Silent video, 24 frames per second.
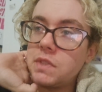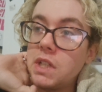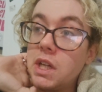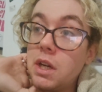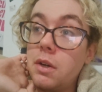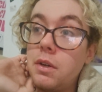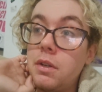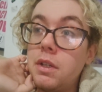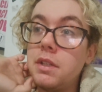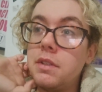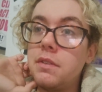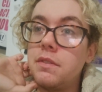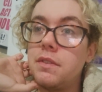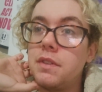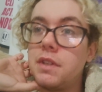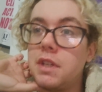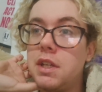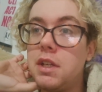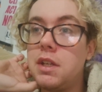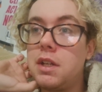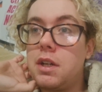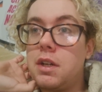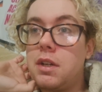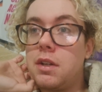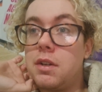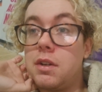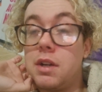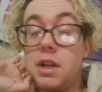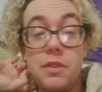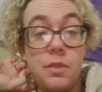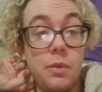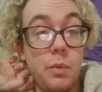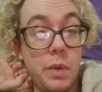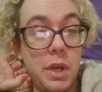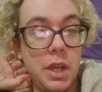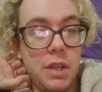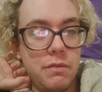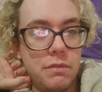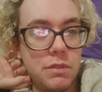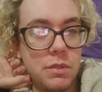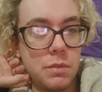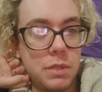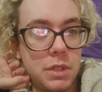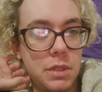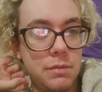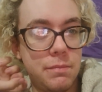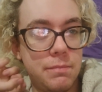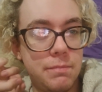Oh, and the uh, and the wave as
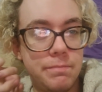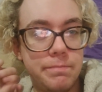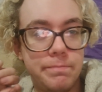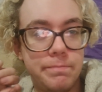well.